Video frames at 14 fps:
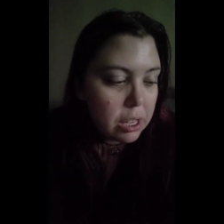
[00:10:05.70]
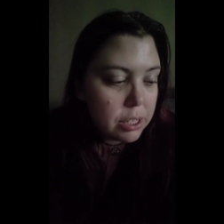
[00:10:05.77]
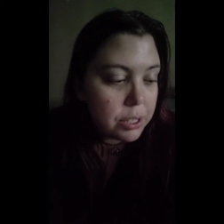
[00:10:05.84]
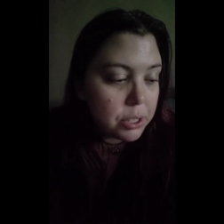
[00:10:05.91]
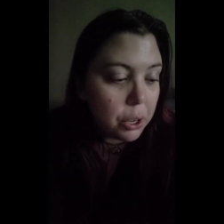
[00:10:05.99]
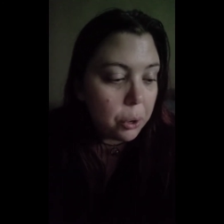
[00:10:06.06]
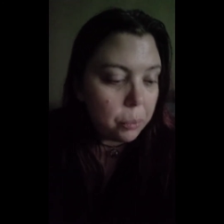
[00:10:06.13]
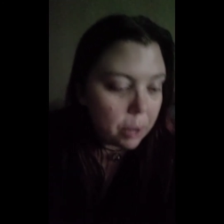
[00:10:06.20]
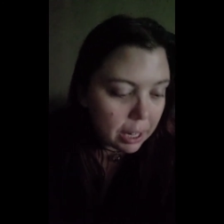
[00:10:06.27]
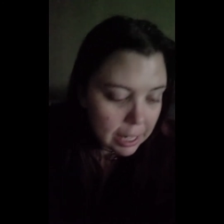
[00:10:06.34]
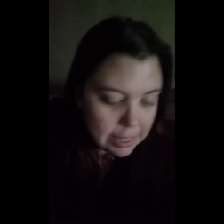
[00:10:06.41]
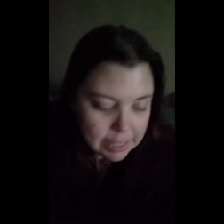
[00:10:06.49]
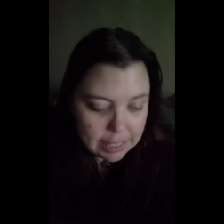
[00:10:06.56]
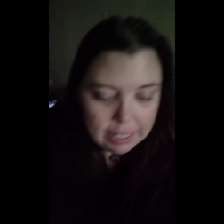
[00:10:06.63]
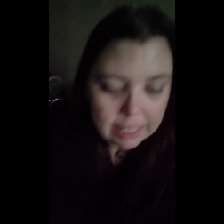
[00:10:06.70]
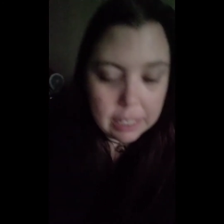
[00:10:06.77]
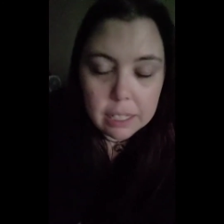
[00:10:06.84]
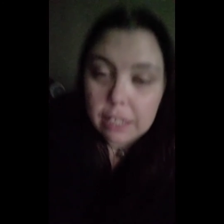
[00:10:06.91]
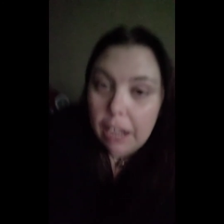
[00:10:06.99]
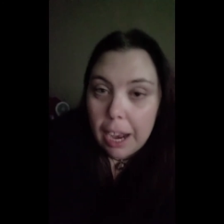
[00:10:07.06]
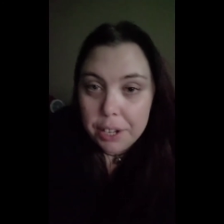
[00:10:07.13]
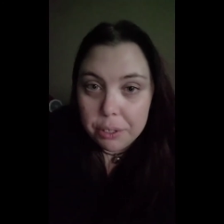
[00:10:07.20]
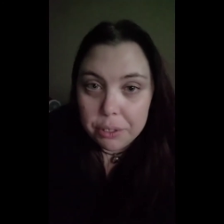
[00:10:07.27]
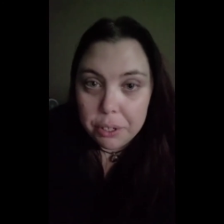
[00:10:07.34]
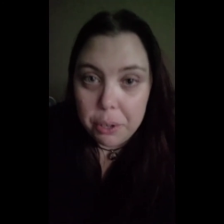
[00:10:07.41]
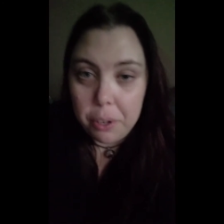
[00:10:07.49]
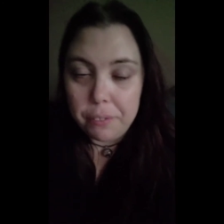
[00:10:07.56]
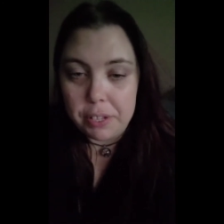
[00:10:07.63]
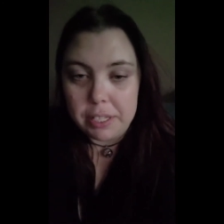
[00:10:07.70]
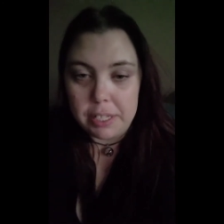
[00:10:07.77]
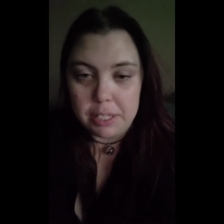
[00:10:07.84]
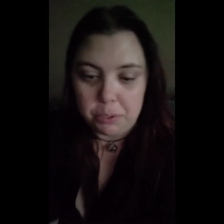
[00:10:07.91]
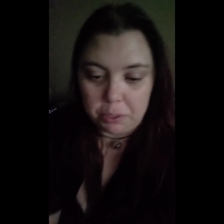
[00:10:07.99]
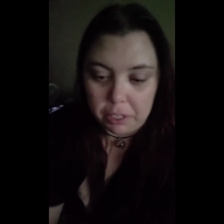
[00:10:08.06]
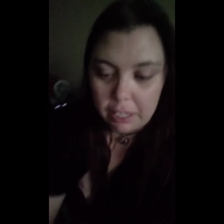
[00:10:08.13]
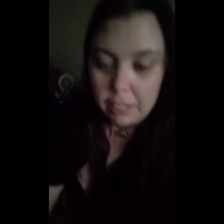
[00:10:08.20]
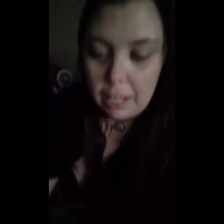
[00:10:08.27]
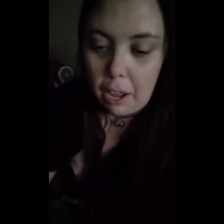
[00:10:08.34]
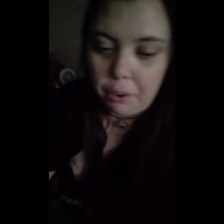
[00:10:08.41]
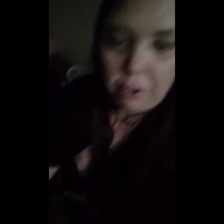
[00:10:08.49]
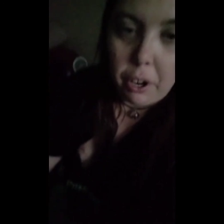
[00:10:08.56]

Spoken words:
So what I did, I don't know if this is really allowed or